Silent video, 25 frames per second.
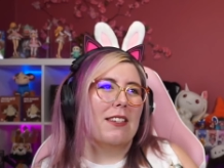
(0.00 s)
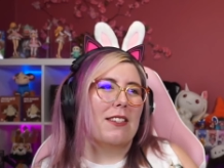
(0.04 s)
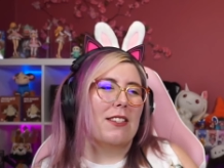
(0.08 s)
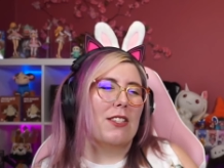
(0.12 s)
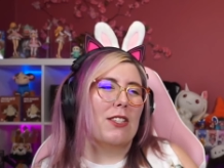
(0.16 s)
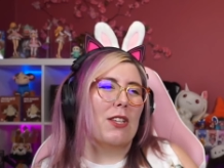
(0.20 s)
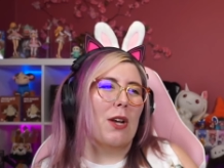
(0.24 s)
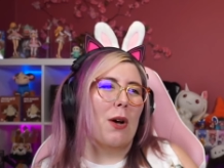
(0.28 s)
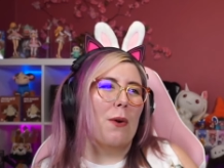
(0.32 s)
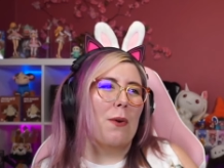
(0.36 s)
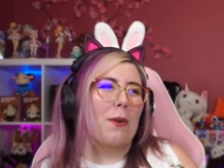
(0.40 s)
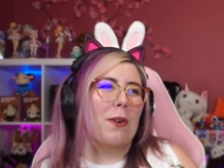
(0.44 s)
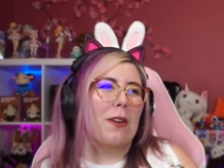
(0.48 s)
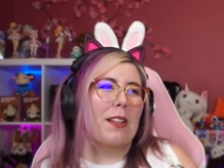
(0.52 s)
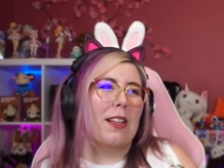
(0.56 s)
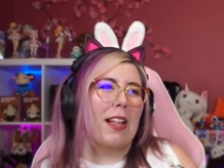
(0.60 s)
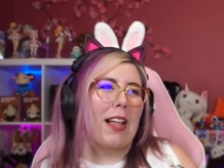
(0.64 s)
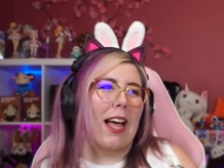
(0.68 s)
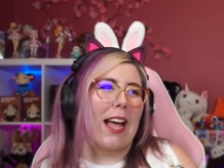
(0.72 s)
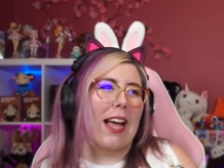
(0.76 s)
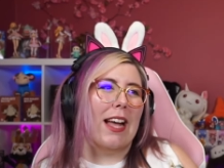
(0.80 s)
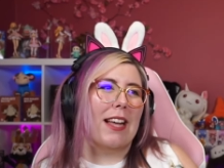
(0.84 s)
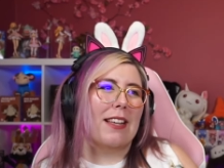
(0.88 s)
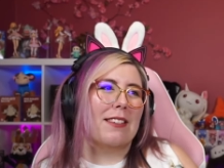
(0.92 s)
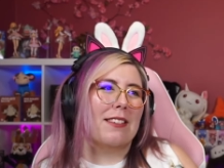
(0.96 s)
So
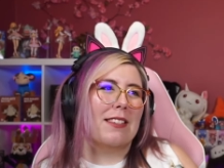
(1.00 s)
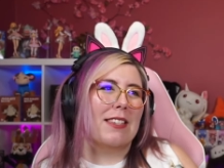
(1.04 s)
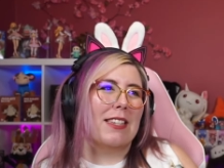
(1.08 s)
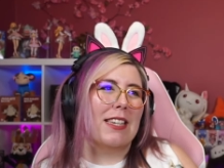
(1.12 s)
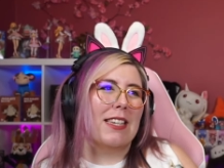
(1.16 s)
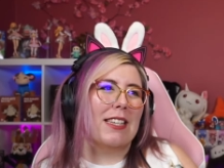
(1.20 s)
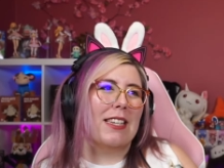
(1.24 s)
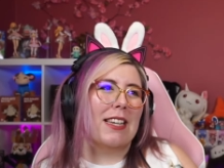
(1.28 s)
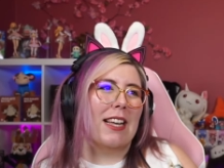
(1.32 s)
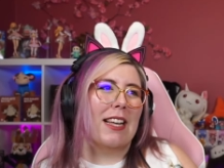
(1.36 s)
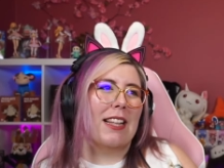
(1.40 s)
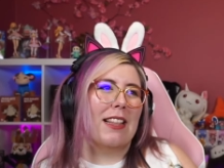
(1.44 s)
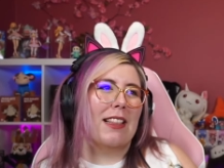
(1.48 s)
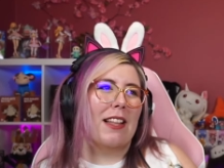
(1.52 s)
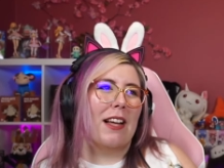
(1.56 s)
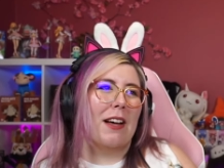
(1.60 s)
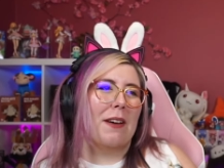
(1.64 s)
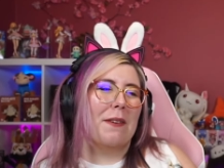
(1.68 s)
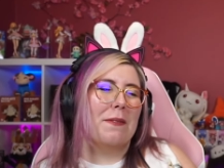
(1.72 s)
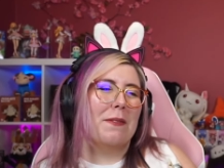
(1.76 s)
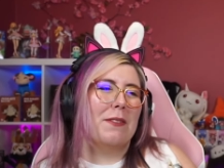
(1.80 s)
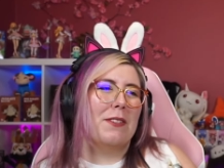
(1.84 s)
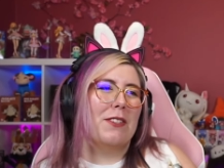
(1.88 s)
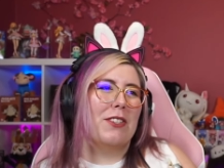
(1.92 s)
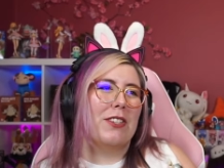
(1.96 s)
classy, and I
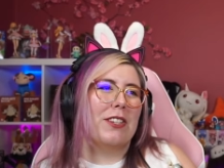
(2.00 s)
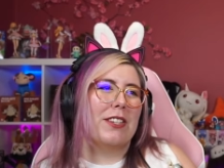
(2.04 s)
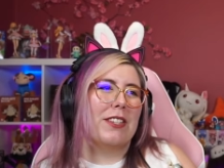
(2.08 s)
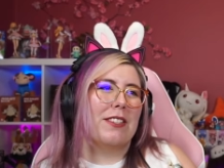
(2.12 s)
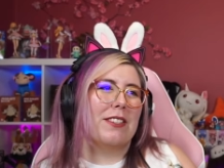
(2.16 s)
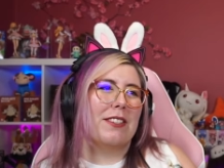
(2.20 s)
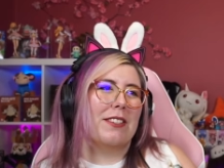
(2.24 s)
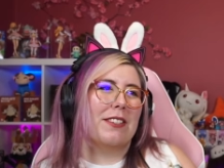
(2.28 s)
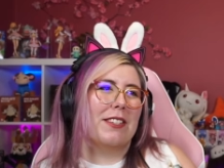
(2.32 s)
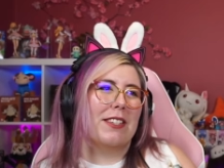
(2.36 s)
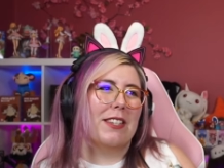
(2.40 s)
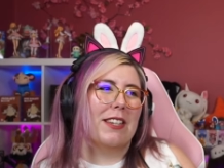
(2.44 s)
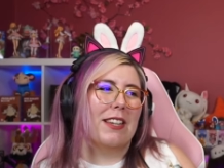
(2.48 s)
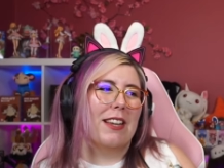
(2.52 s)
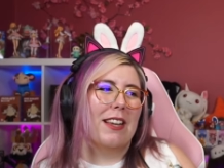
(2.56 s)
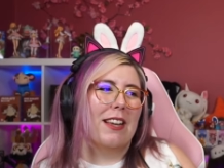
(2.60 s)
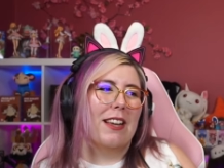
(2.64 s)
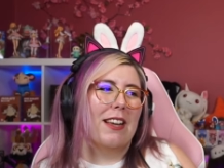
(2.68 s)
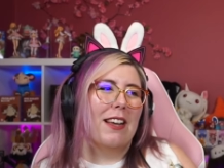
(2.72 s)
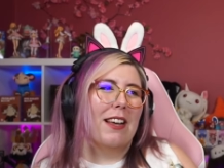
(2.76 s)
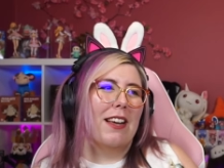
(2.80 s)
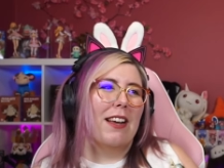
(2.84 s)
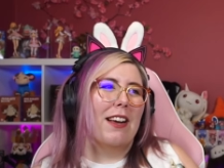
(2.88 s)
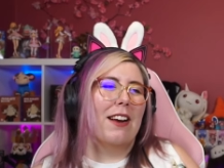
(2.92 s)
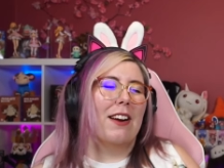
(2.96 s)
love just
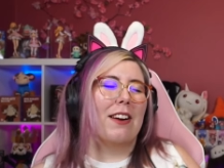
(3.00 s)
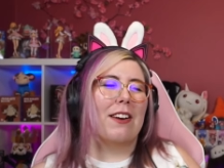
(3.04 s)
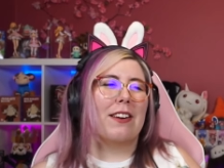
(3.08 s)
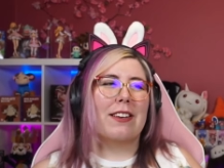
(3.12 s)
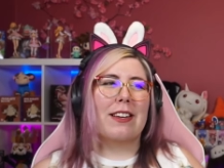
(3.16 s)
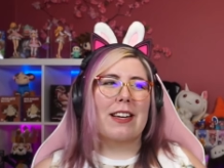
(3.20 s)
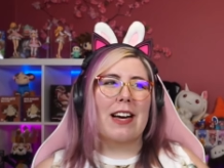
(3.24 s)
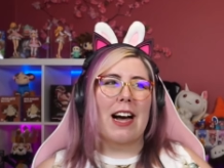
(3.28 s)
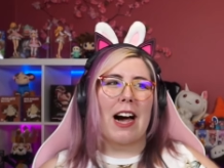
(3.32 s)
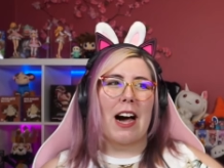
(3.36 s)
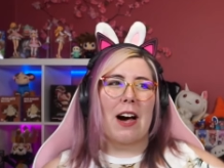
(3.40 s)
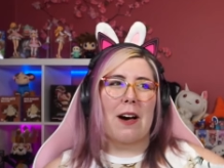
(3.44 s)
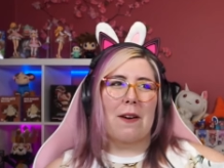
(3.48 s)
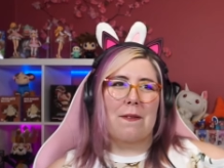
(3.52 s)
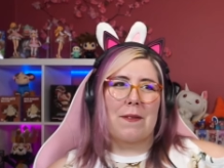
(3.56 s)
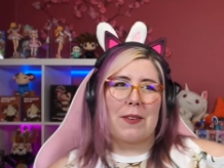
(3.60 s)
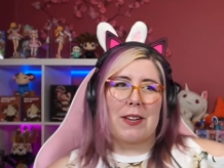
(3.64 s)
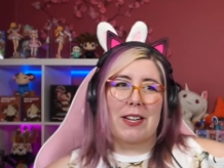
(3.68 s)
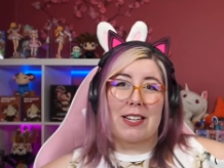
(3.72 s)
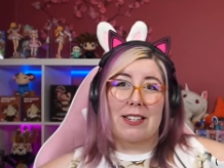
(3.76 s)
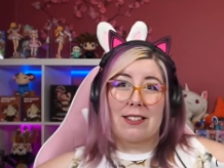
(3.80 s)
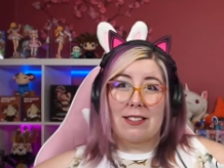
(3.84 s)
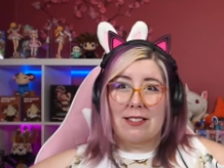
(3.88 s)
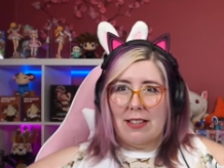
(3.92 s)
her confidence.